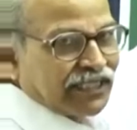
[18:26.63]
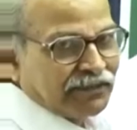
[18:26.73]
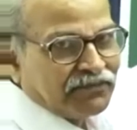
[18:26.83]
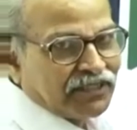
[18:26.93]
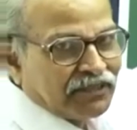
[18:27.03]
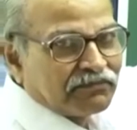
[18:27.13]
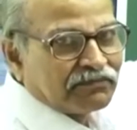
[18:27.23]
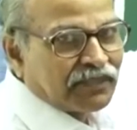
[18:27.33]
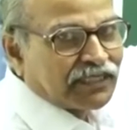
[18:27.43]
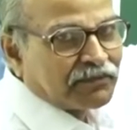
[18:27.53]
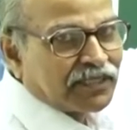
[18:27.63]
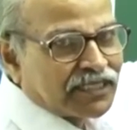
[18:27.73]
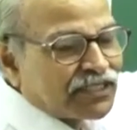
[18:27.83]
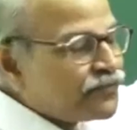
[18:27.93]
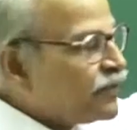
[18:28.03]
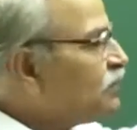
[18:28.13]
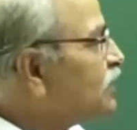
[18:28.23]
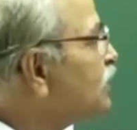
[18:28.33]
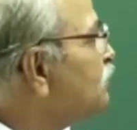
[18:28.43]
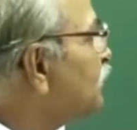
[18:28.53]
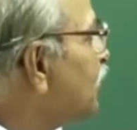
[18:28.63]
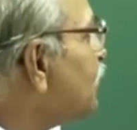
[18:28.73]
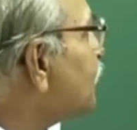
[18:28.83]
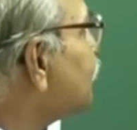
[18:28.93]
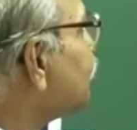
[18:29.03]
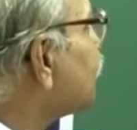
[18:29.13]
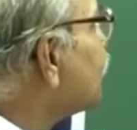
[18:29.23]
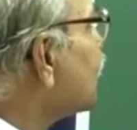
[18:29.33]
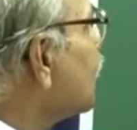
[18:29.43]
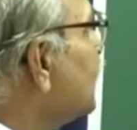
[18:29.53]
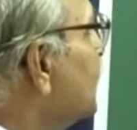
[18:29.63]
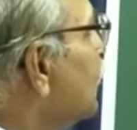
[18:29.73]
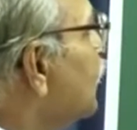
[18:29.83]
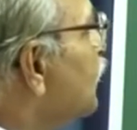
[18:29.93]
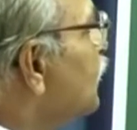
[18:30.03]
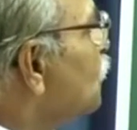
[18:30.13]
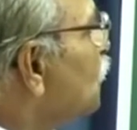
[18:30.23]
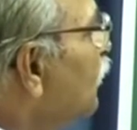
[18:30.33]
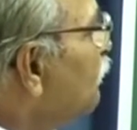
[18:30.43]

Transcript: same, the mathematics will be simpler. So,